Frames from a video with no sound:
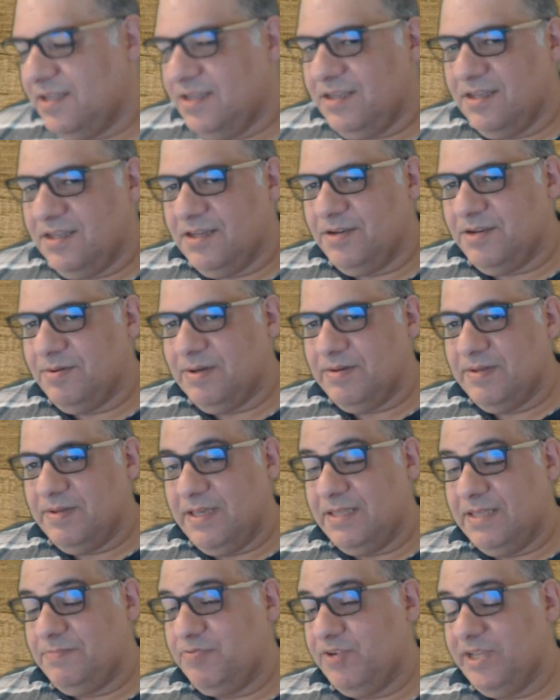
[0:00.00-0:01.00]
Oh, well,
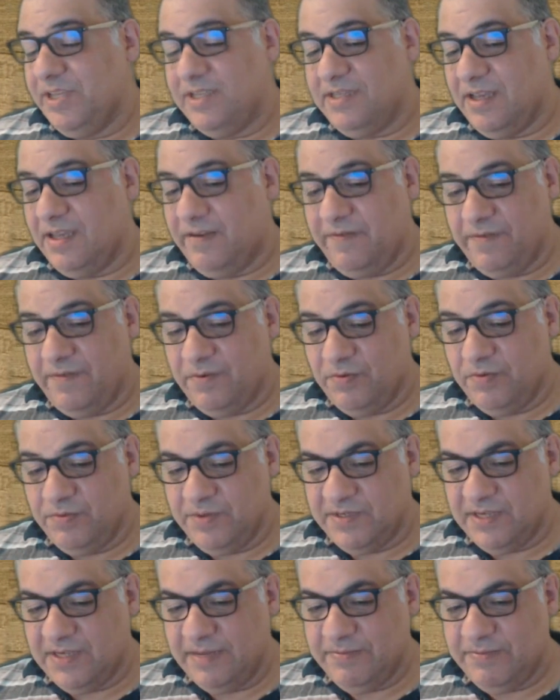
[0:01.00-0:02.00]
it's pretty tough on all
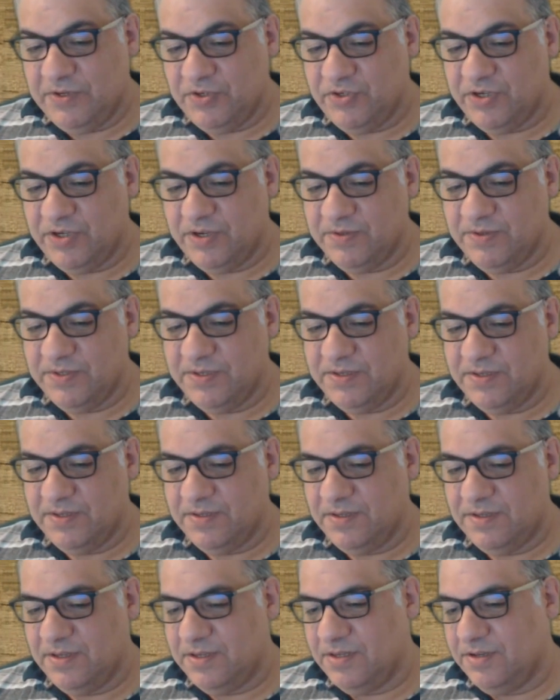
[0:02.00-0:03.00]
the time controls.
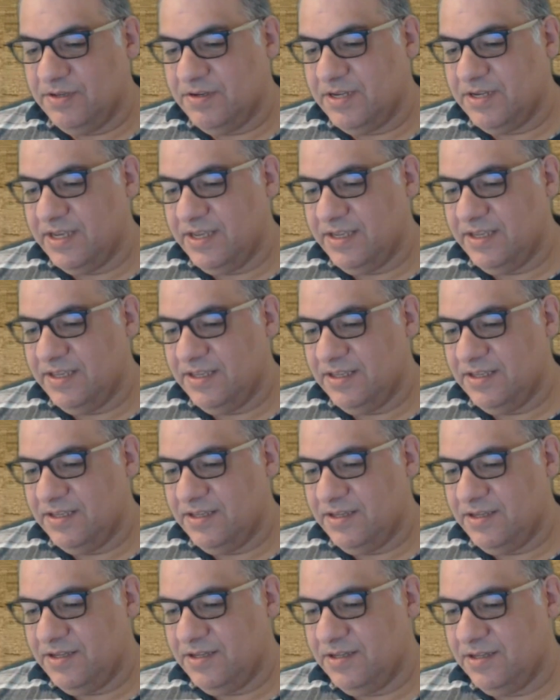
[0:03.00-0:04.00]
Okay.
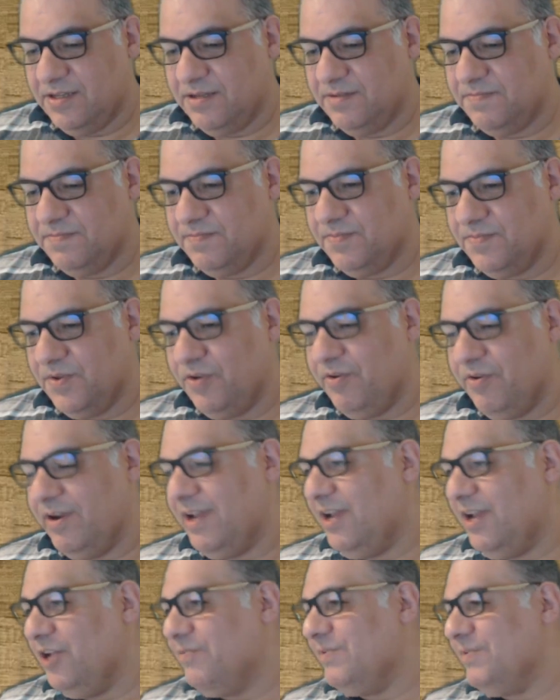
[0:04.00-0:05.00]
All right.
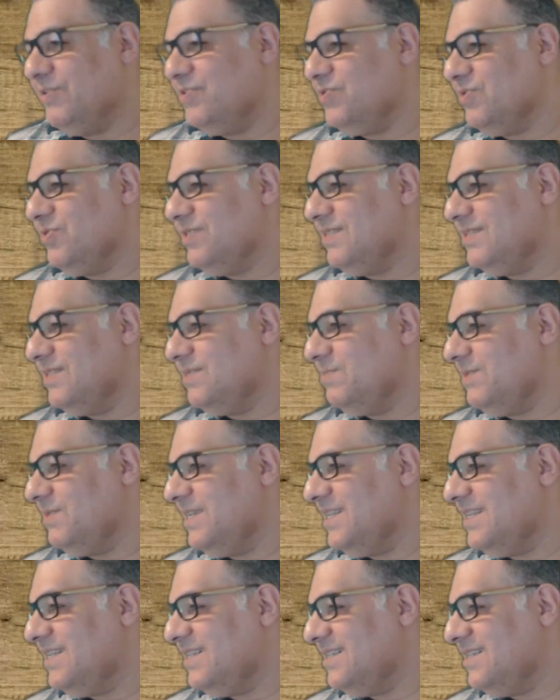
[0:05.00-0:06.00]
I hope you enjoyed this
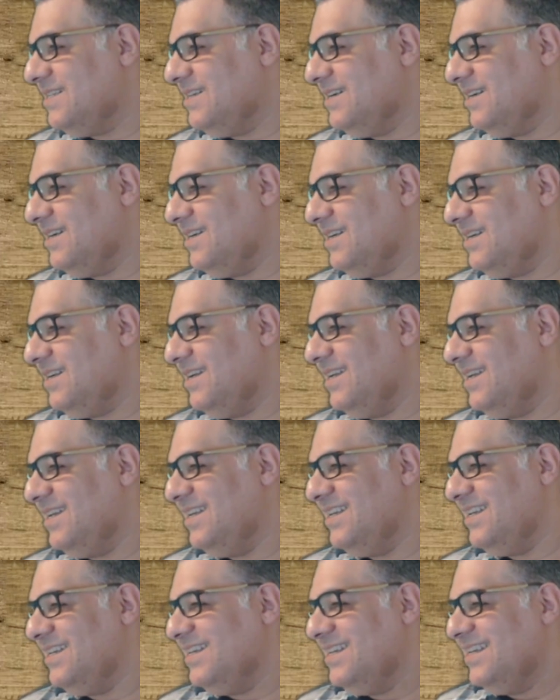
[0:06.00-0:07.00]
week. All
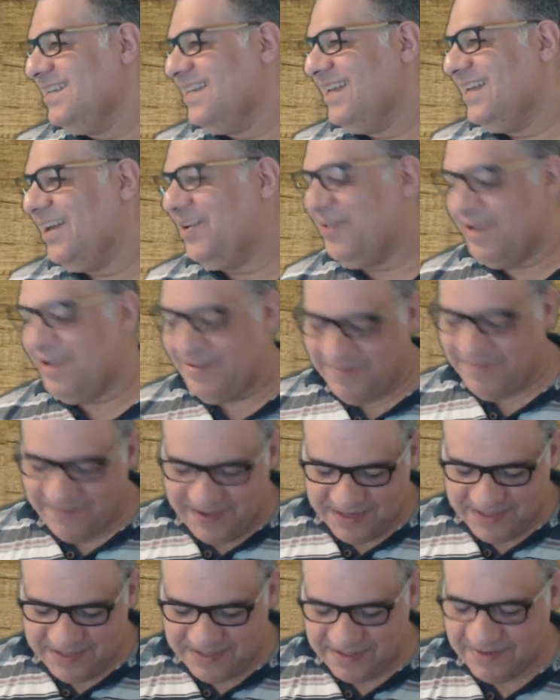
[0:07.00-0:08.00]
right.
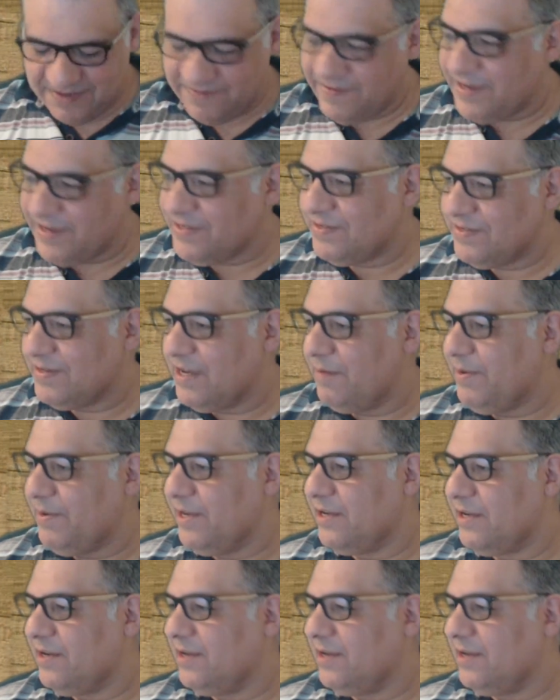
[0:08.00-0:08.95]
Thanks for coming.